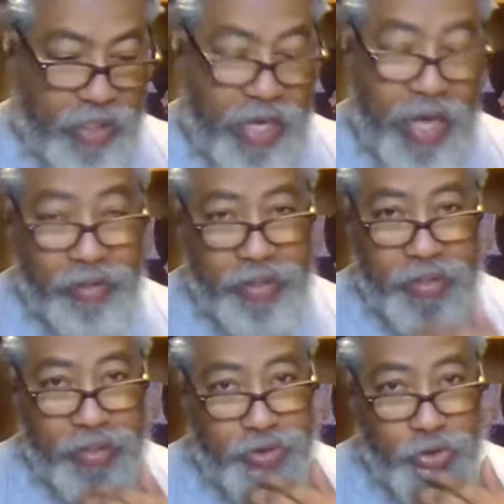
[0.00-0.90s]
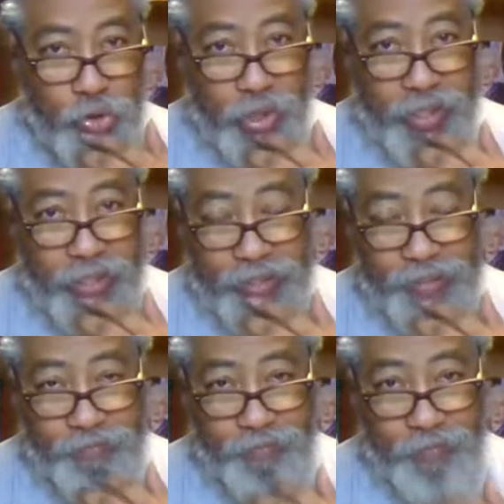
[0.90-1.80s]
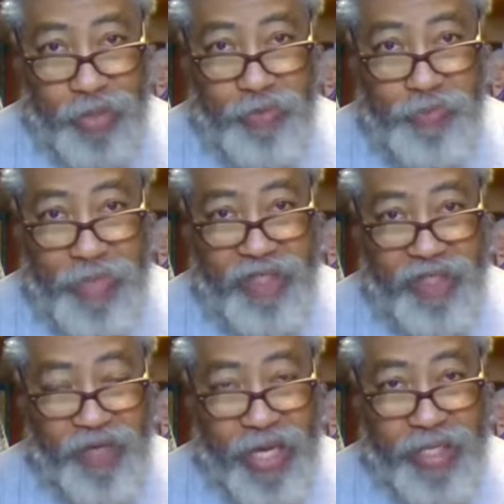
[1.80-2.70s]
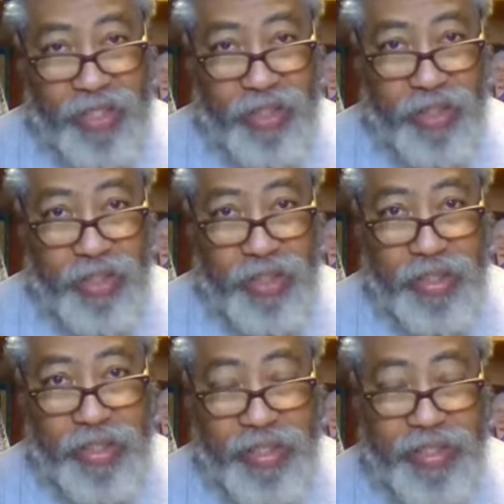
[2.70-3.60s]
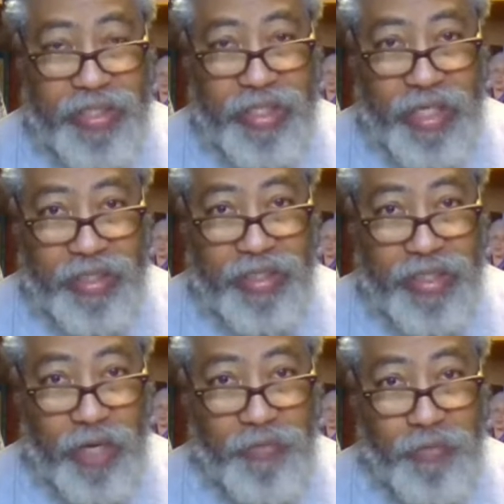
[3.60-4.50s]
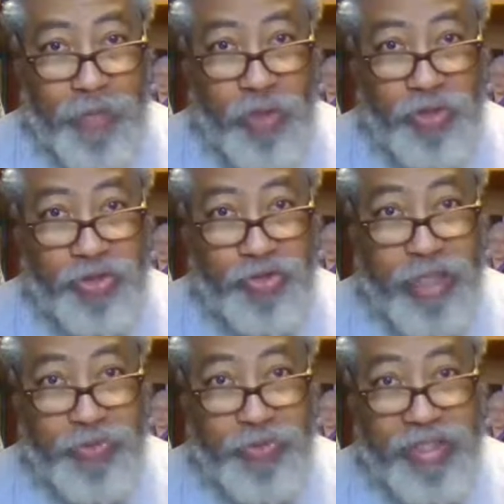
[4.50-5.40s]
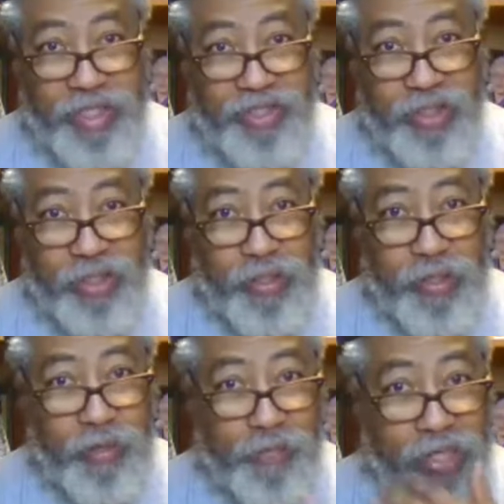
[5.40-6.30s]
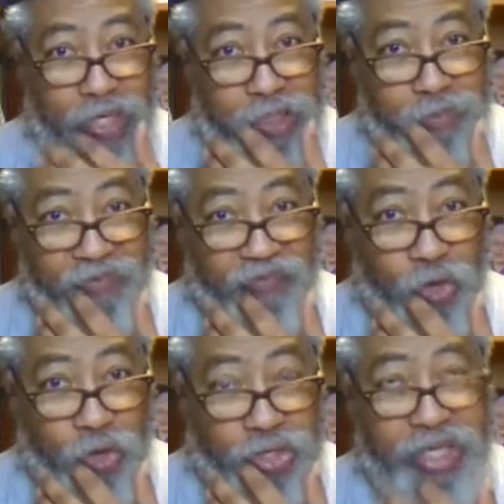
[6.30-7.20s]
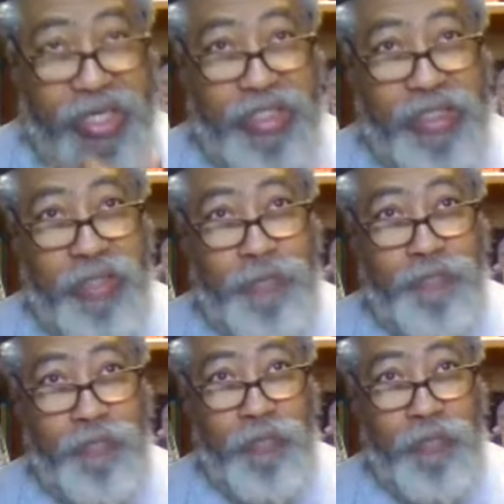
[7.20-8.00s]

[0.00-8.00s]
Now, the story of space flight is connected to other modes of transportation, because before you could get to